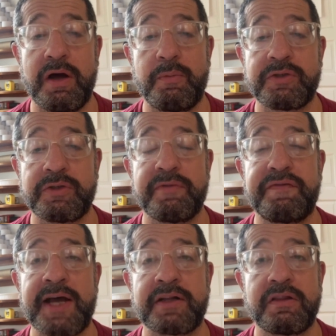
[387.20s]
which
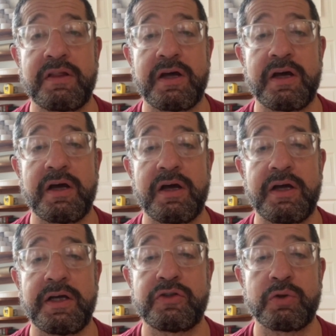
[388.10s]
reflect the
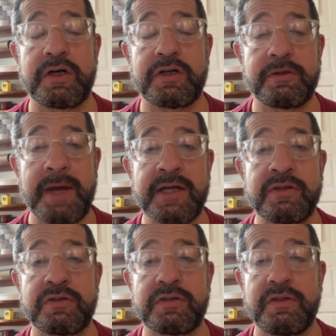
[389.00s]
historic
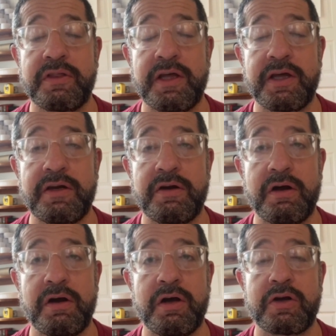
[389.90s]
demands that
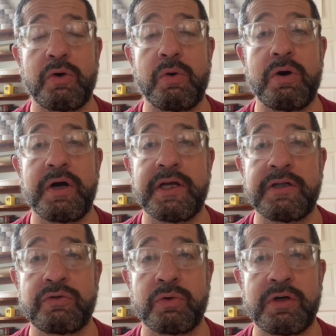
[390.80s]
could
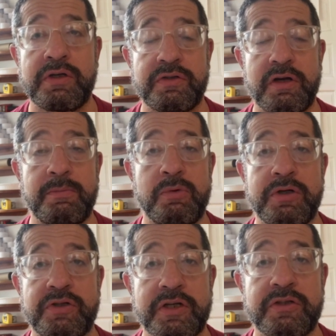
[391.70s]
orient towards a more
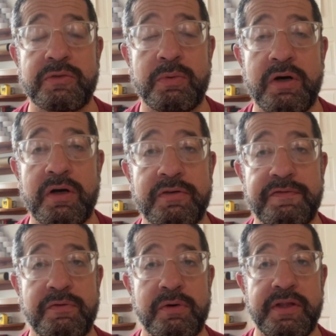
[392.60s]
just world
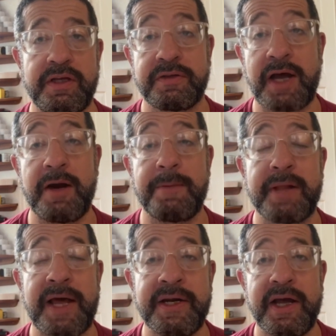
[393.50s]
for the entire
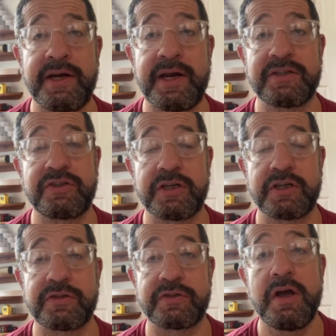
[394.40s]
planet and not
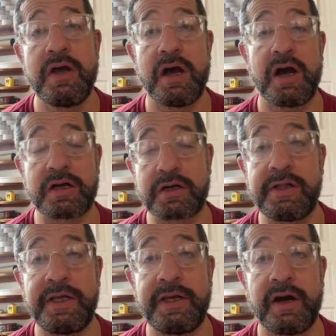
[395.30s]
just a
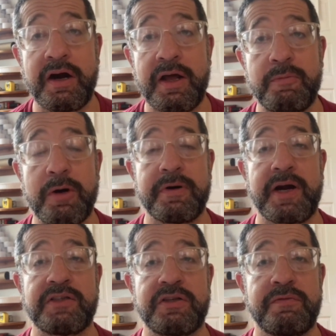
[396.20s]
cleaner and more
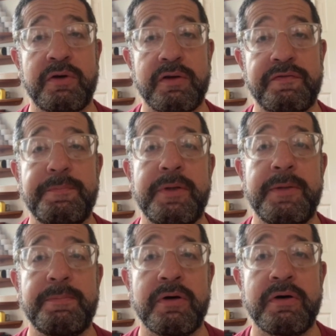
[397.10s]
progressive world for
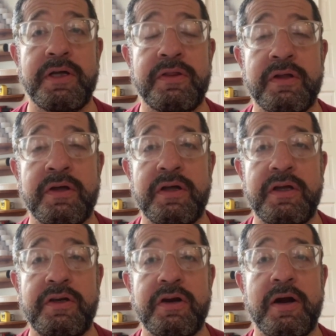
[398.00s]
people in
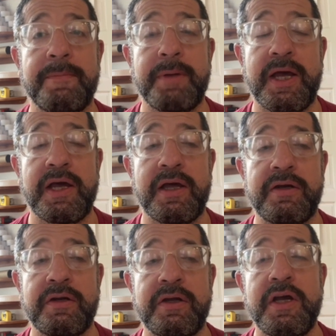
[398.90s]
Europe
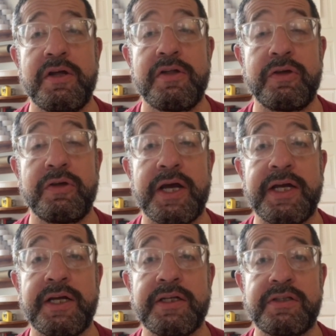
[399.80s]
and the
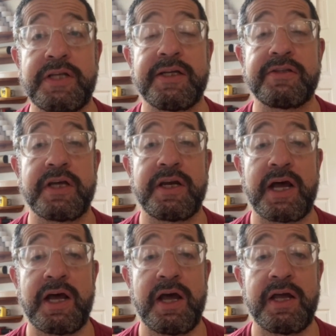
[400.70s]
United States.
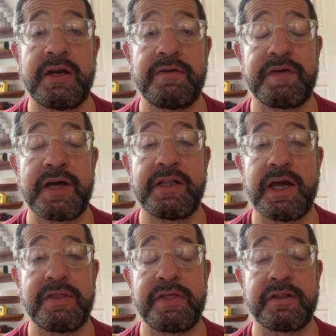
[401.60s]
And finally,
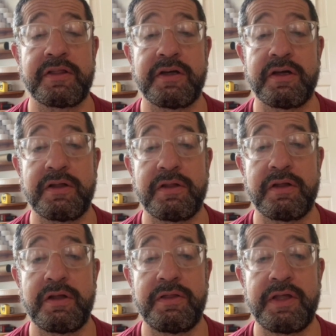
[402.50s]
I think
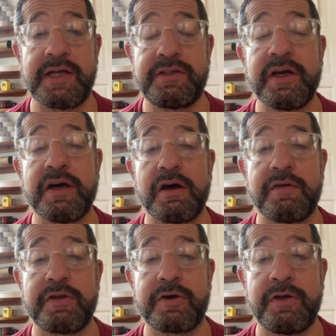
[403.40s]
the idea
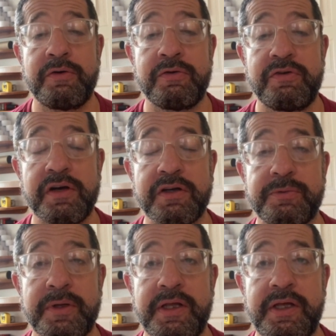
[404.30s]
of the Green New Deal has
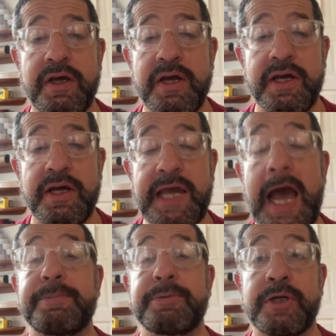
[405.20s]
really
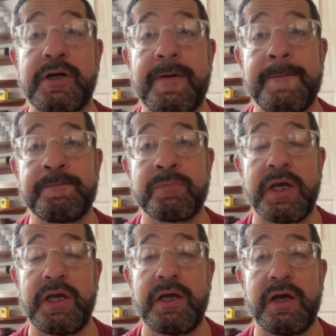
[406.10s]
captured
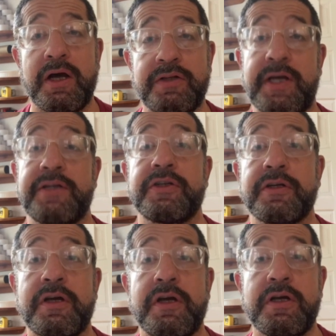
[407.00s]
attention.
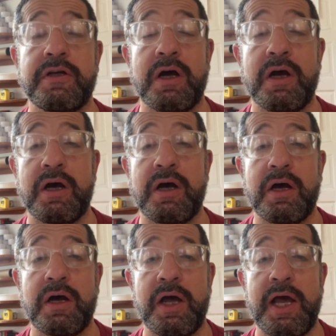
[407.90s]

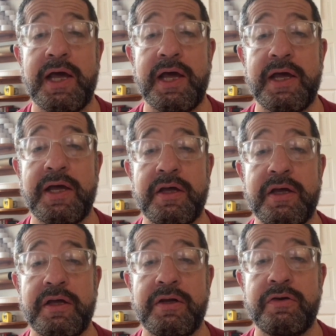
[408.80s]

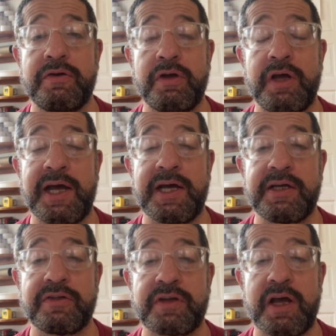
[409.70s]
And
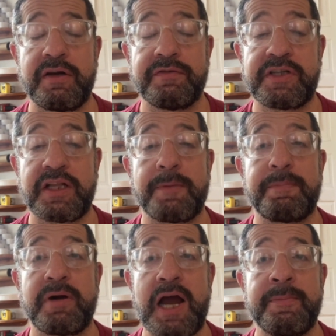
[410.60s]
has kind of set the
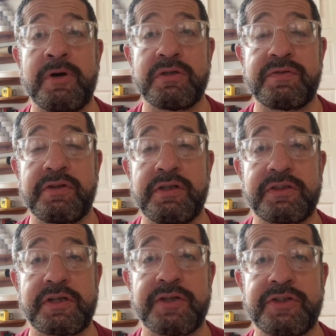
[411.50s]
parameters for the
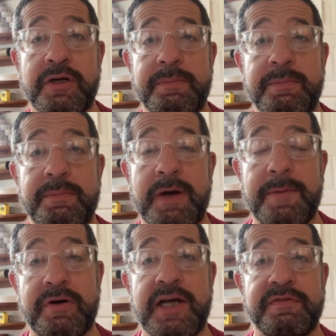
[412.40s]
discussion about
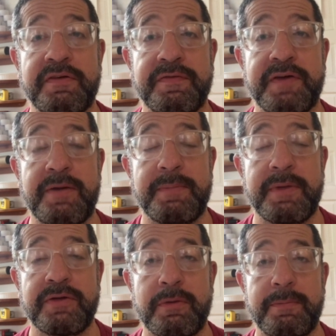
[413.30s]
progressive
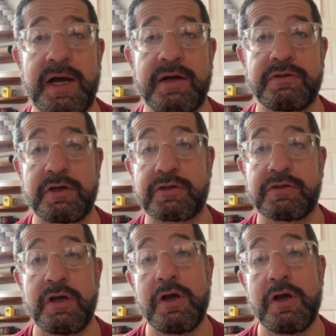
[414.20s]
environmental politics.